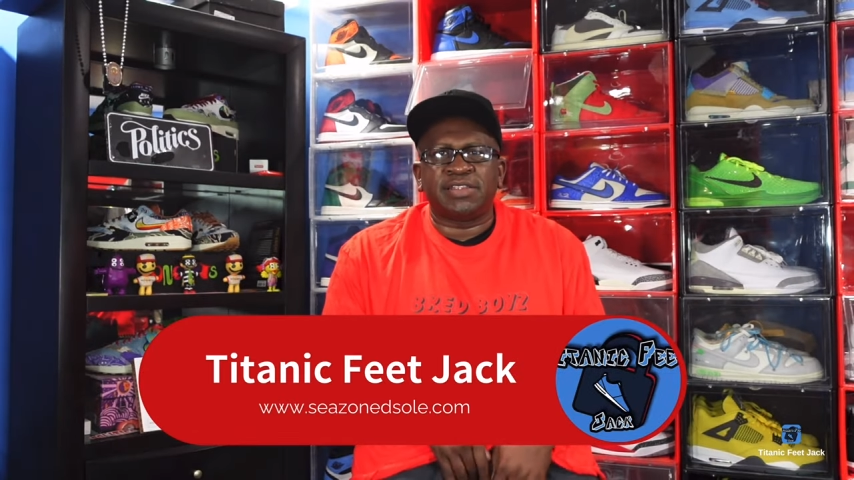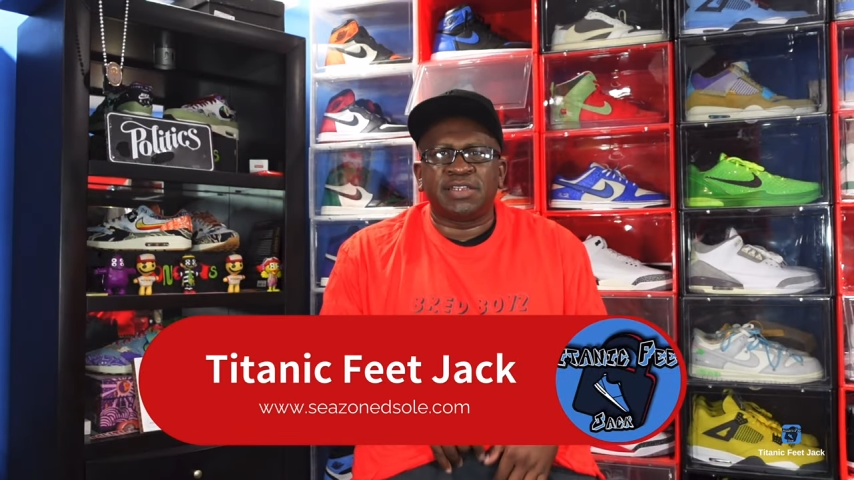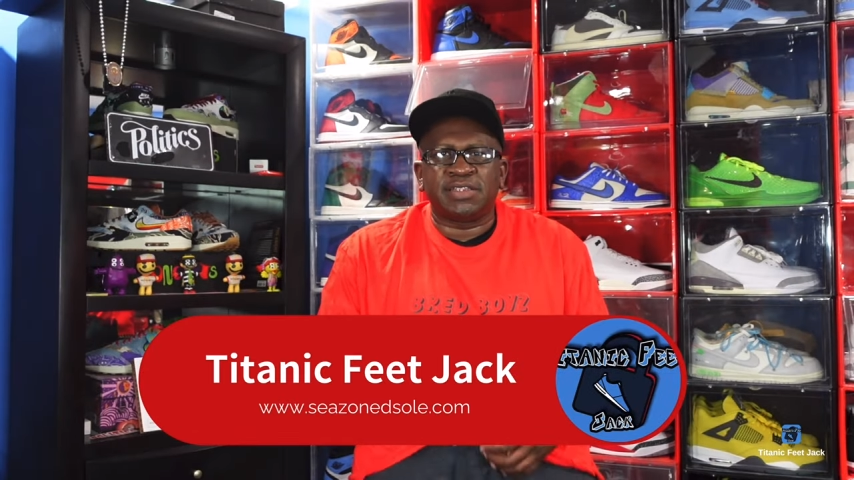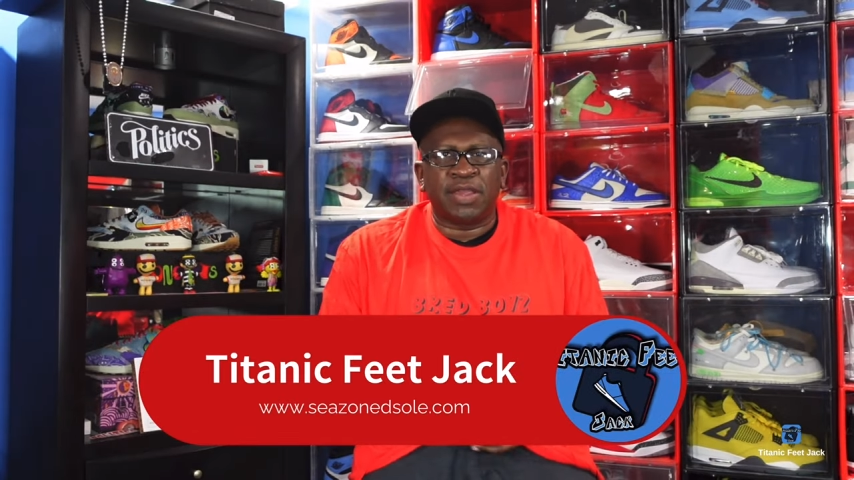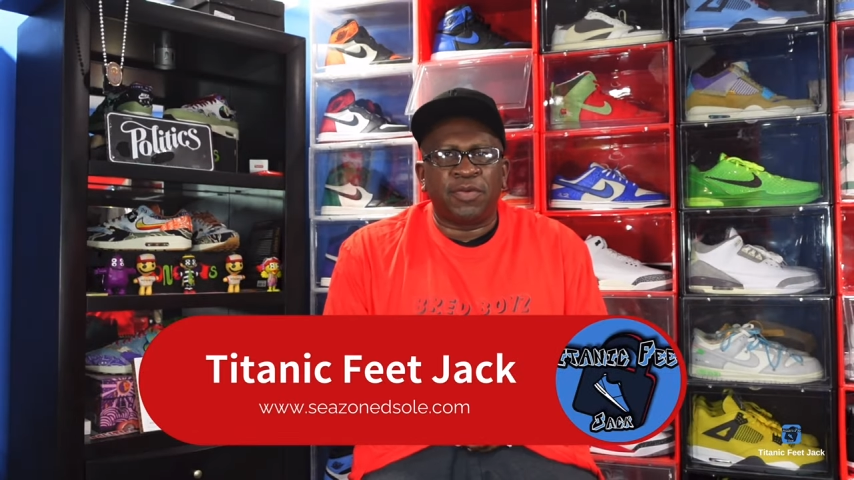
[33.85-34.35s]

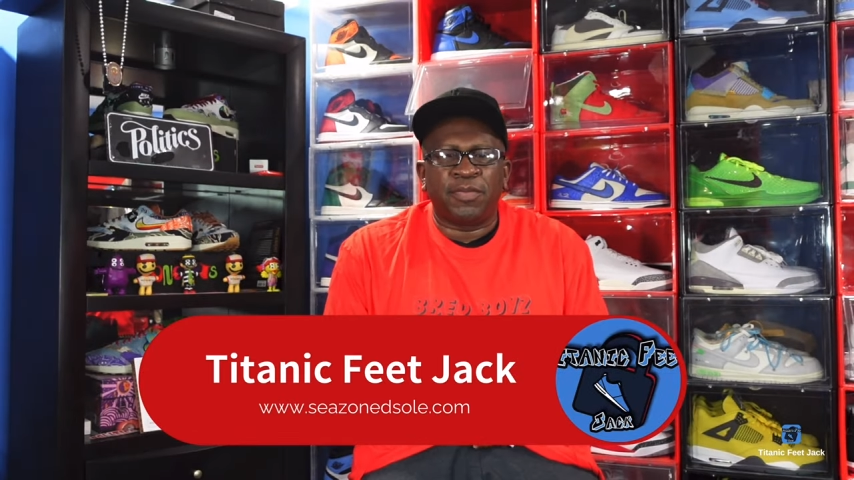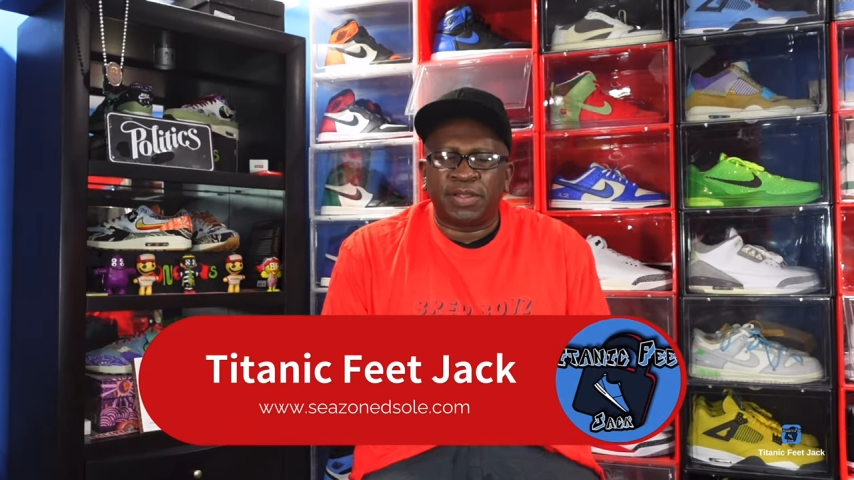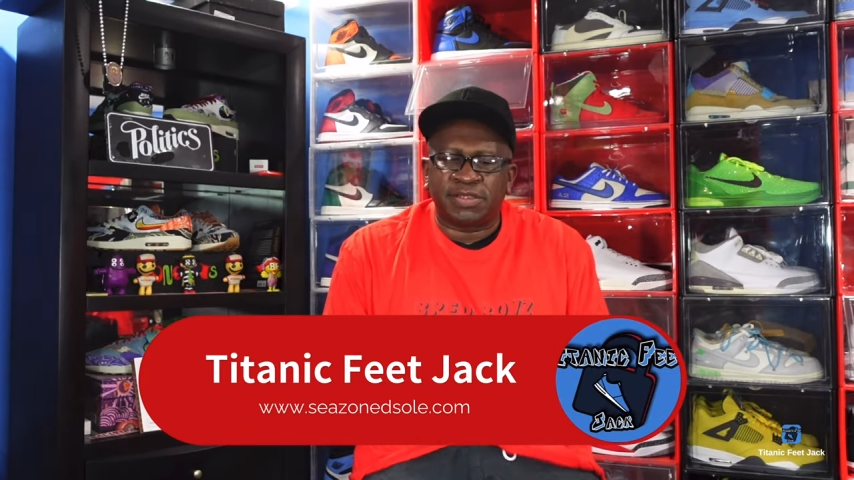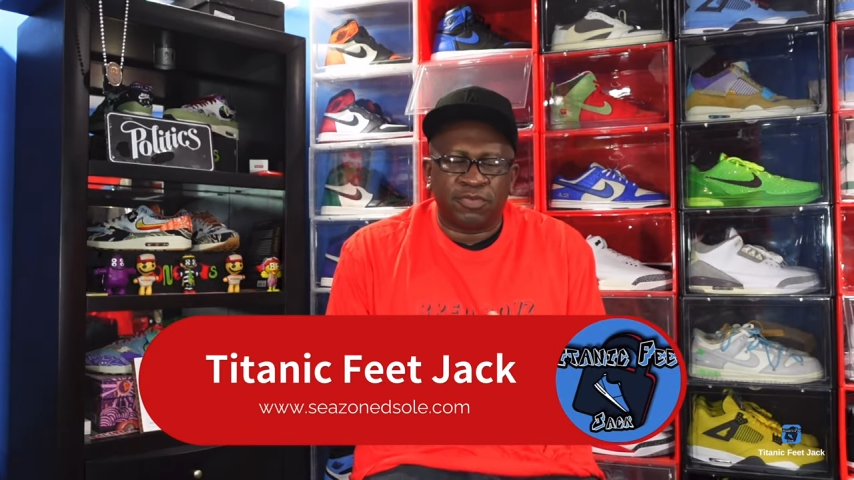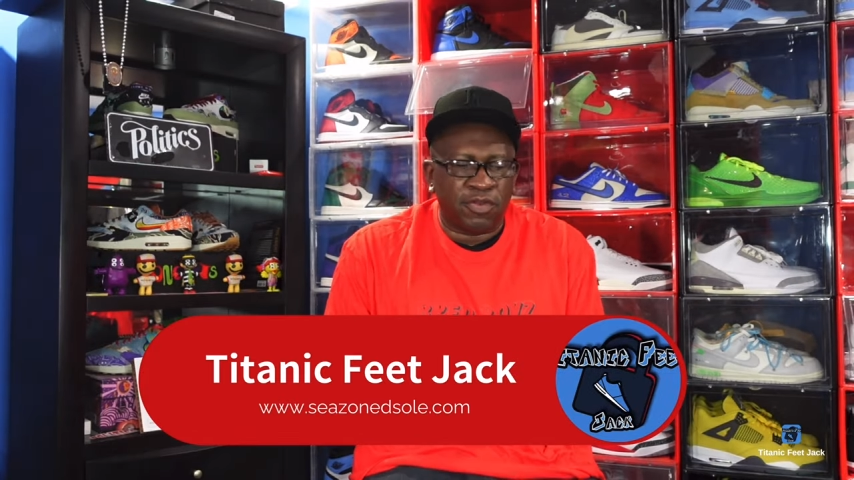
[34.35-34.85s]
Today we
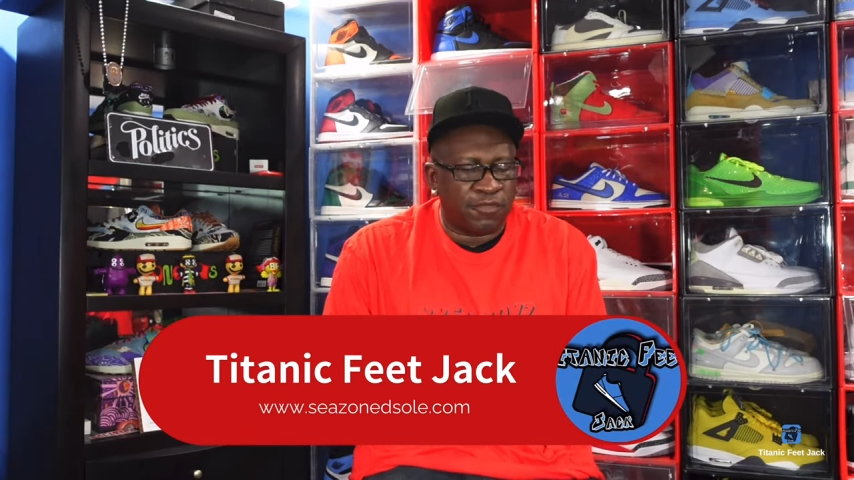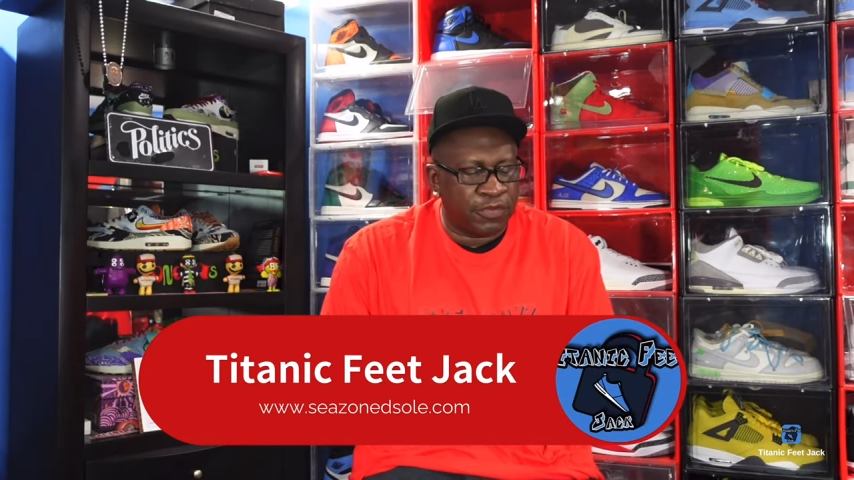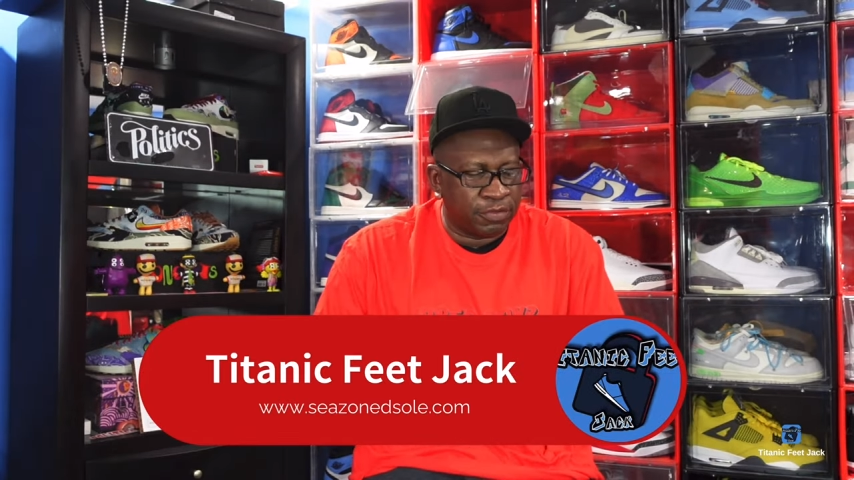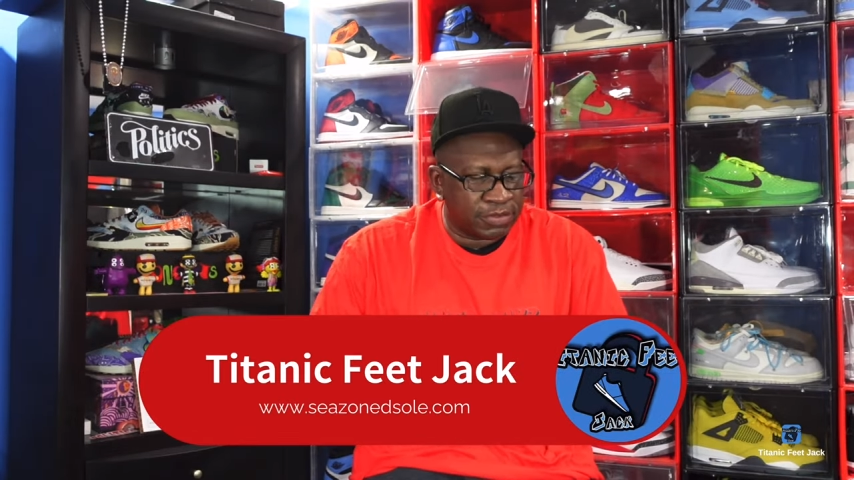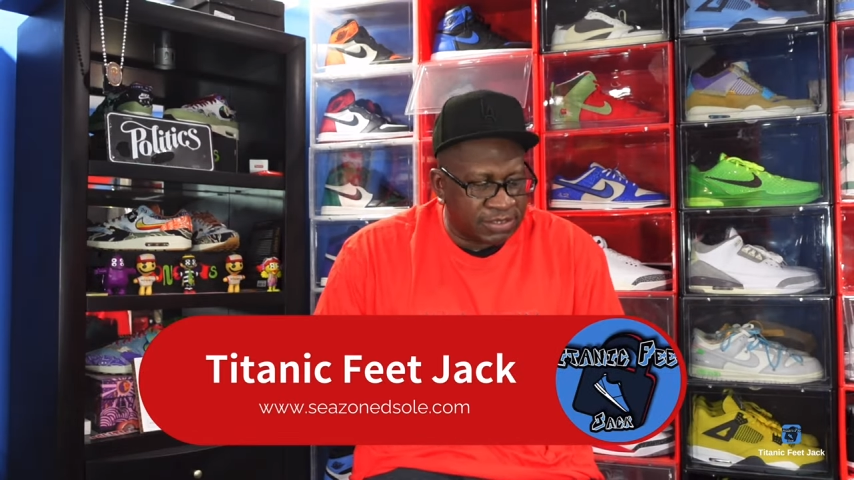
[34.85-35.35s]
about to
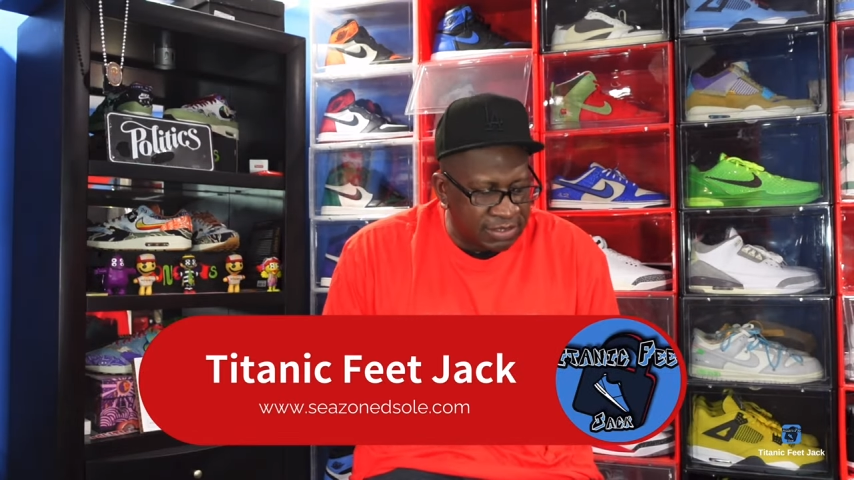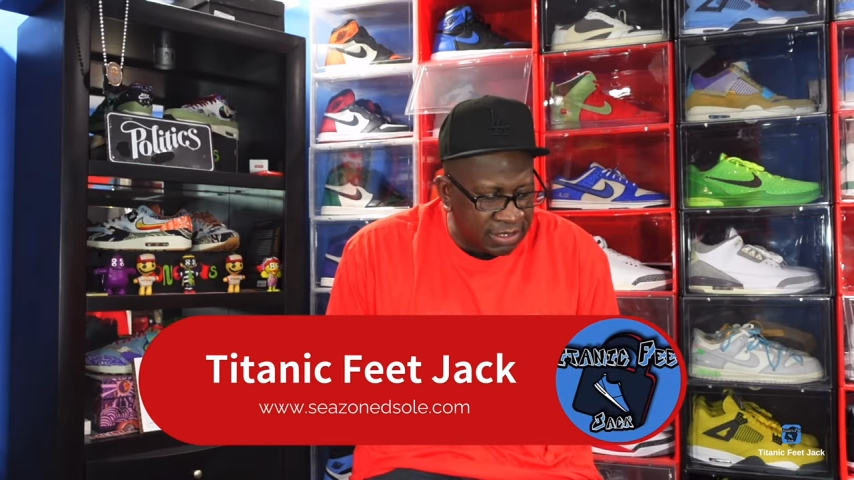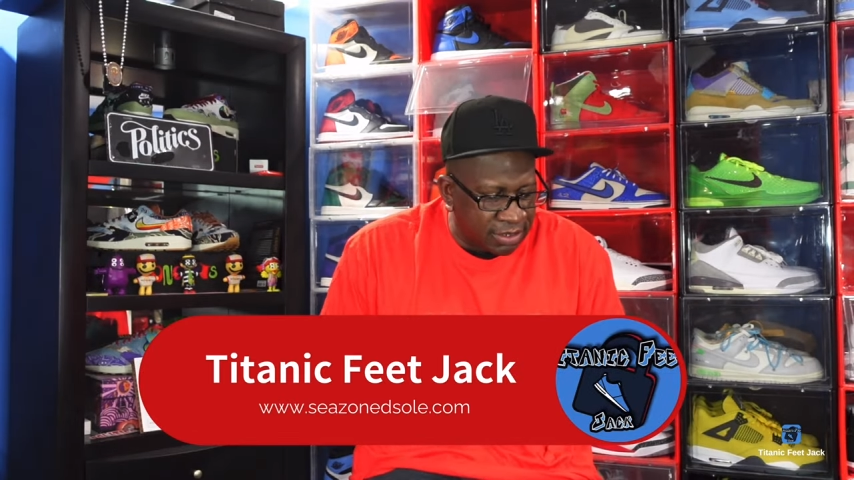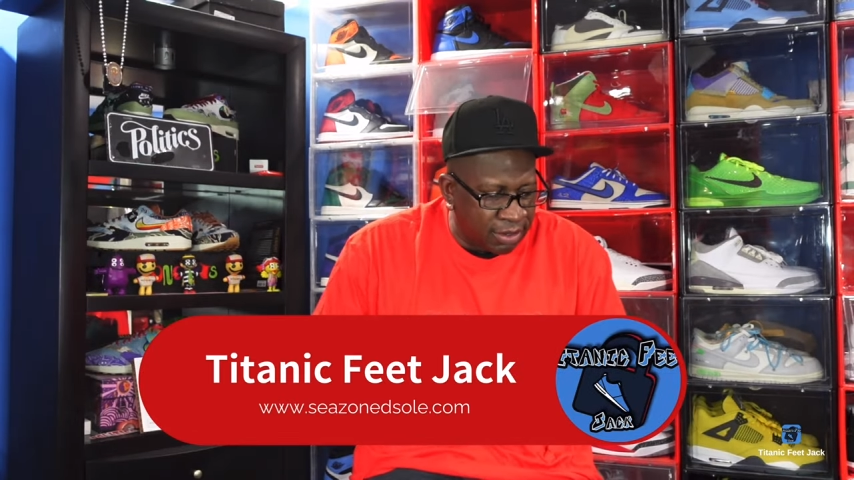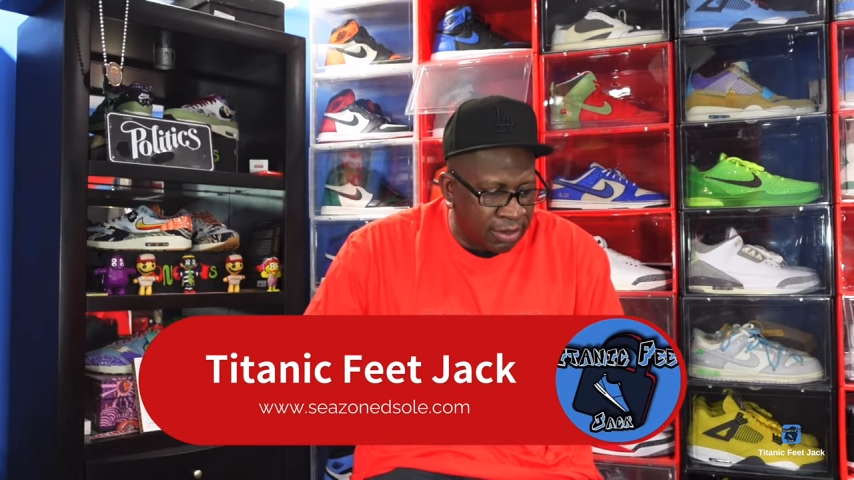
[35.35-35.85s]
review a
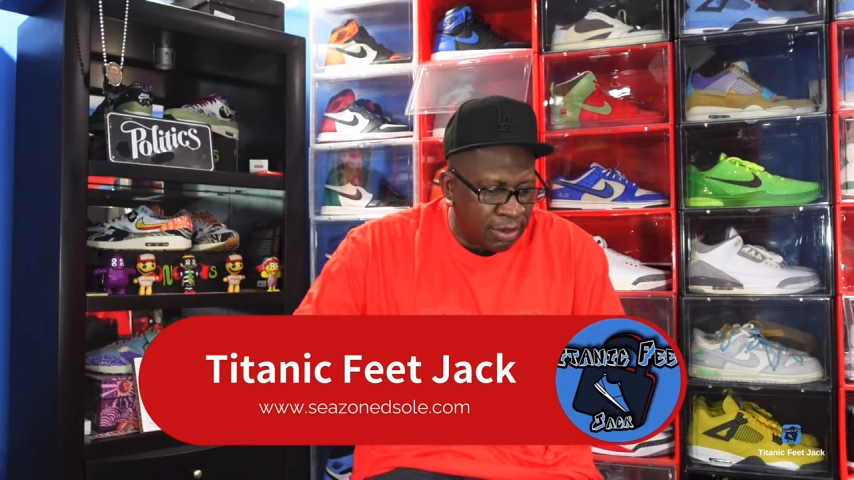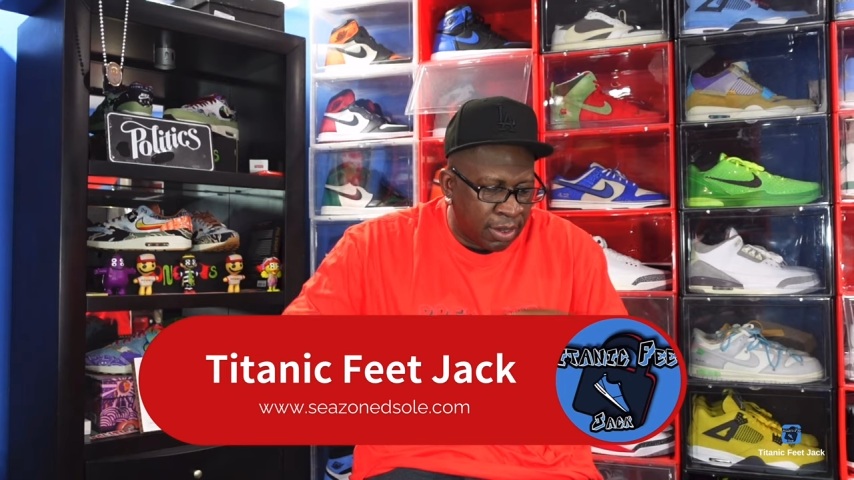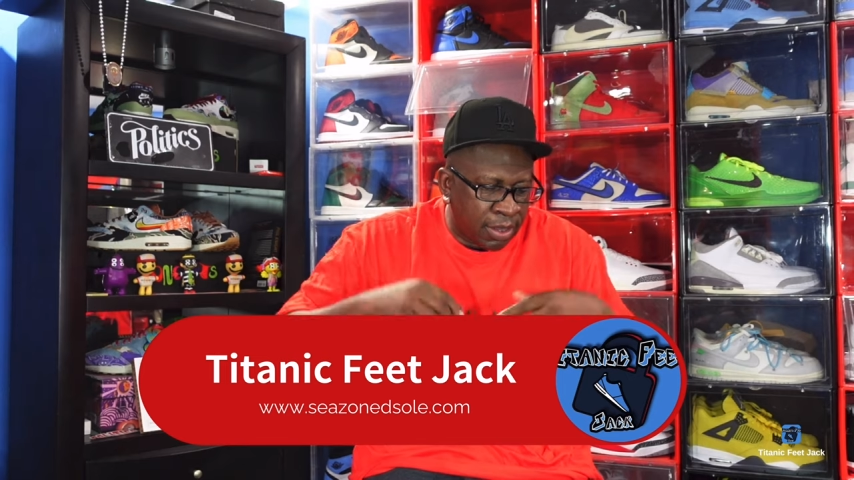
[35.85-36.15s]
sneaker.